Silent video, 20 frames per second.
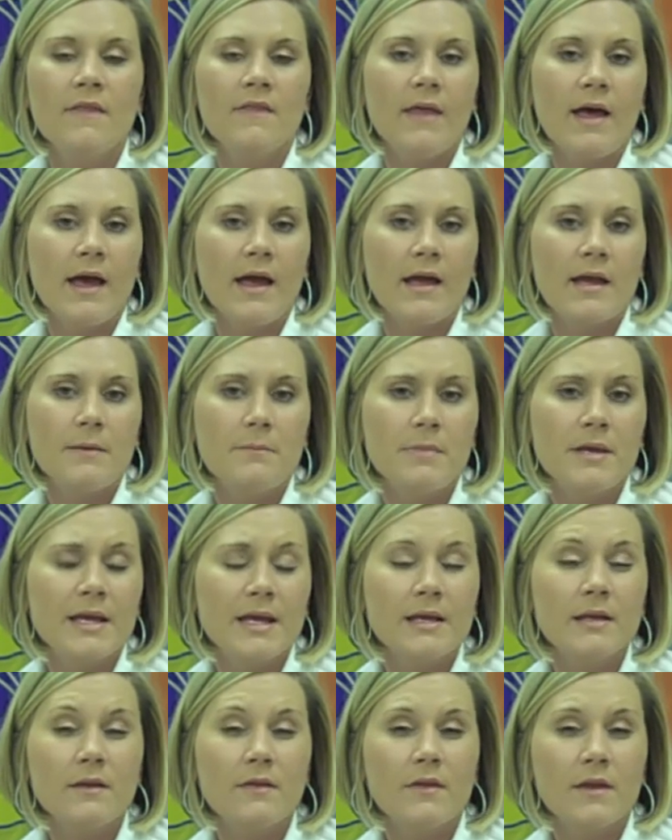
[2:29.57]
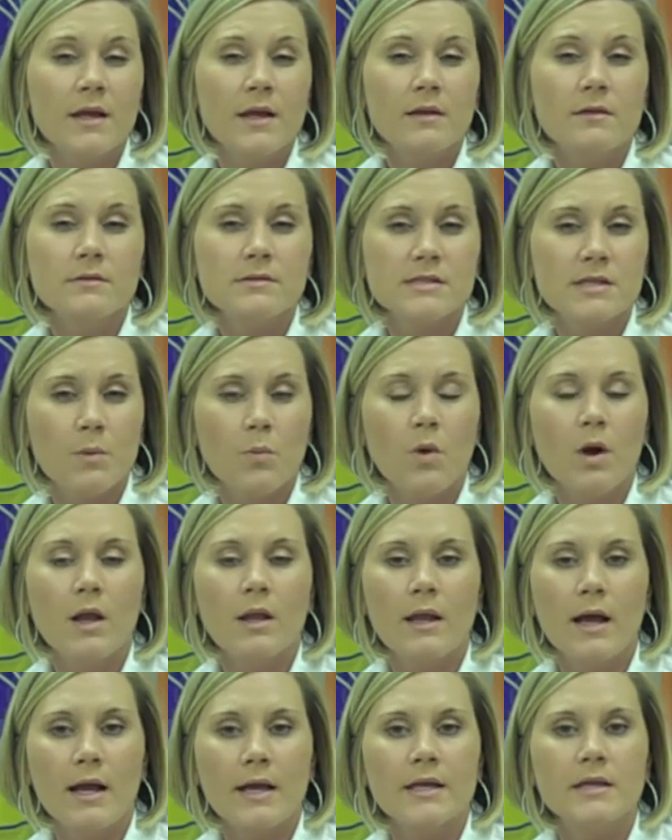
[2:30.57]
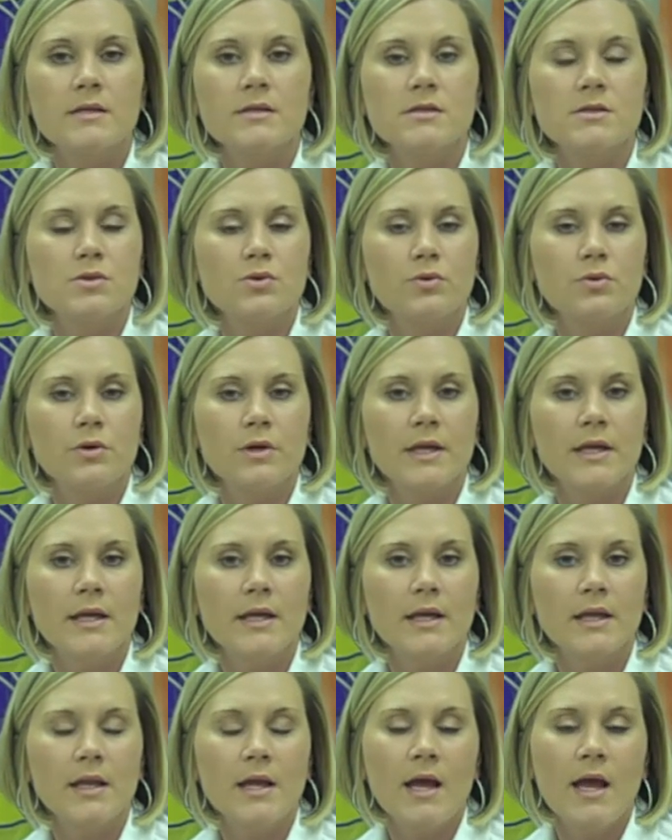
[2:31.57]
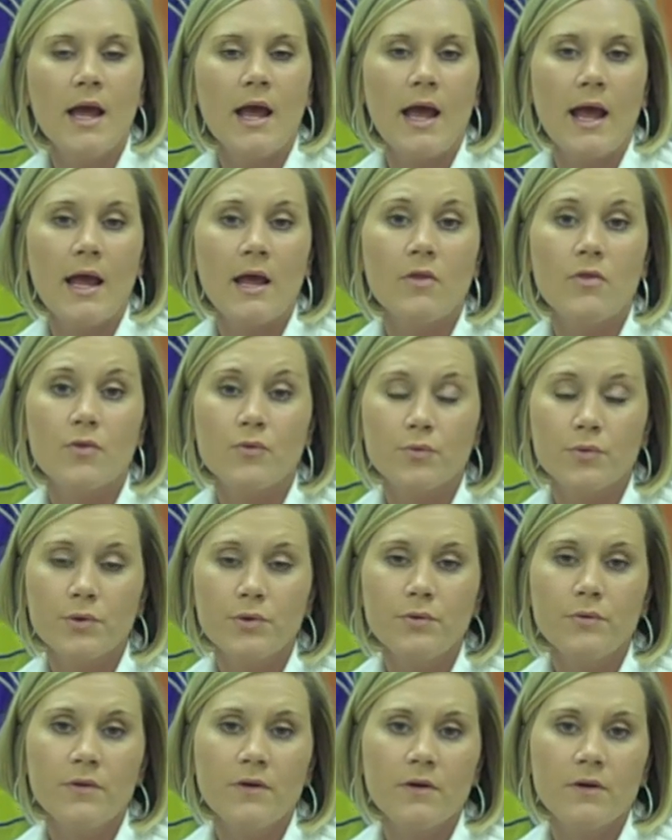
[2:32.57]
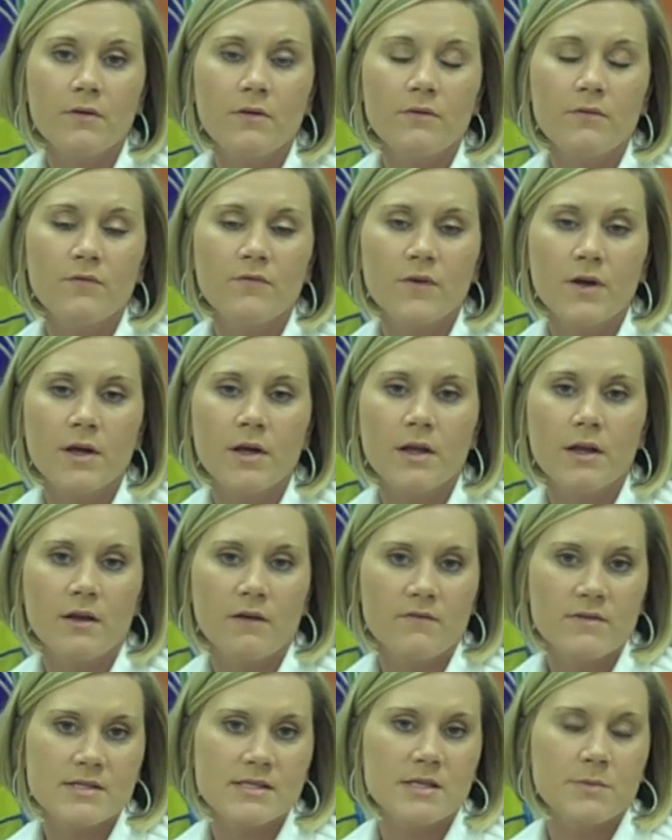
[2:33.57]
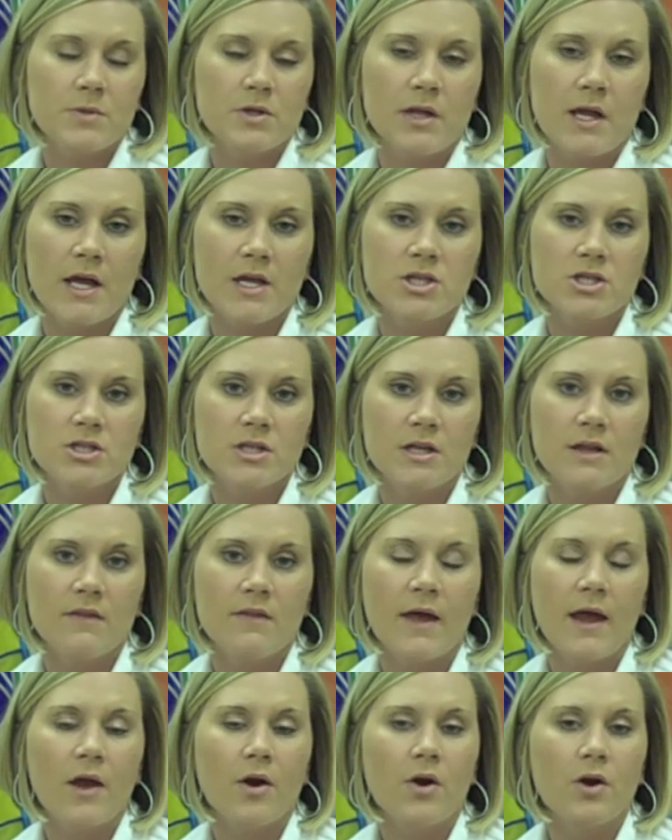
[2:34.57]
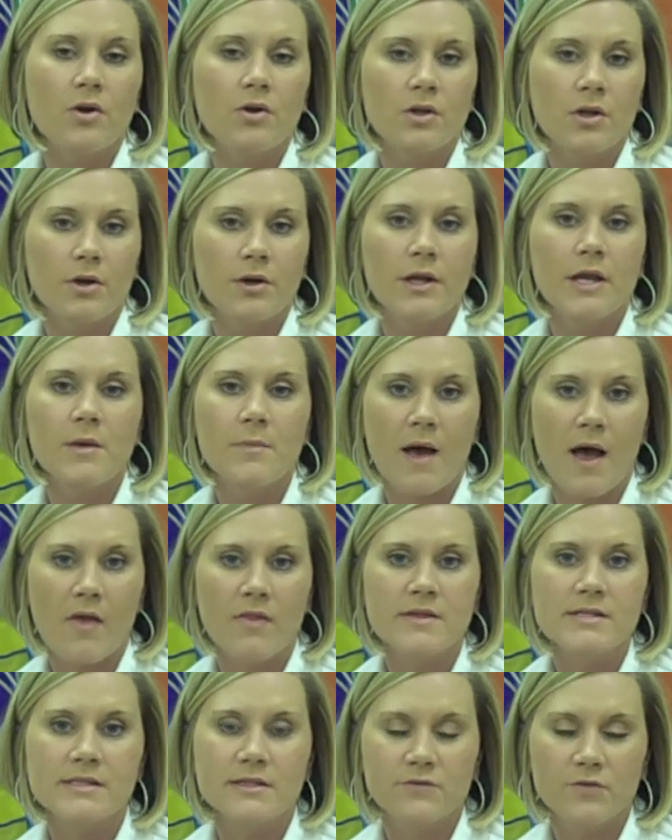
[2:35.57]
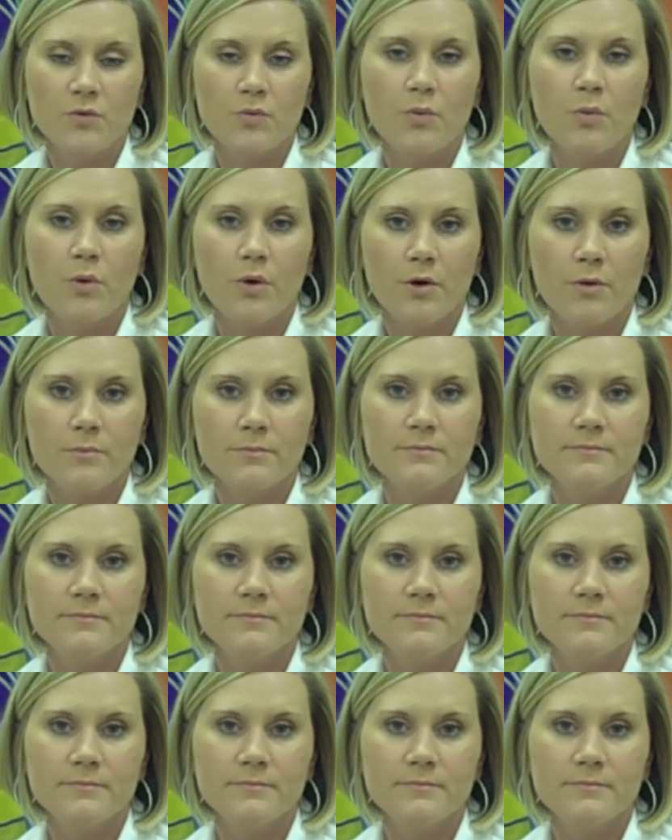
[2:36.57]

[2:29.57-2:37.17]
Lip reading: They begin to think somewhat like a historian, and through the fun of the simulation, they are learning about the Civil War.